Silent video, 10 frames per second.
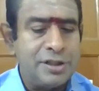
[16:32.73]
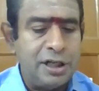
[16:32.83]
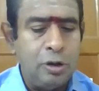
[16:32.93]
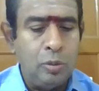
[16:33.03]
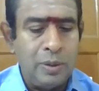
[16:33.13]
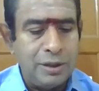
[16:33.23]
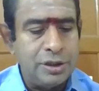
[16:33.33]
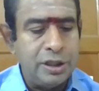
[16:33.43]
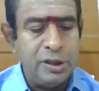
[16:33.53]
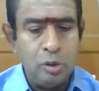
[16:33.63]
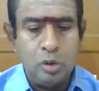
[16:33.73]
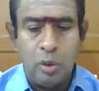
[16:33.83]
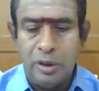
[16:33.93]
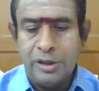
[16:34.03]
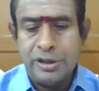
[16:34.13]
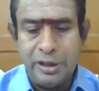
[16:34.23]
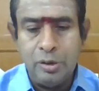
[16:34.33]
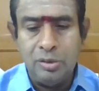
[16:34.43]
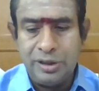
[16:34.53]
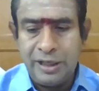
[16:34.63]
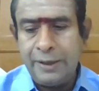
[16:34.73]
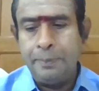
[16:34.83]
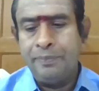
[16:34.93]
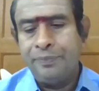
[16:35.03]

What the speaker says: Schedule 1, Schedule 2 and Schedule 3.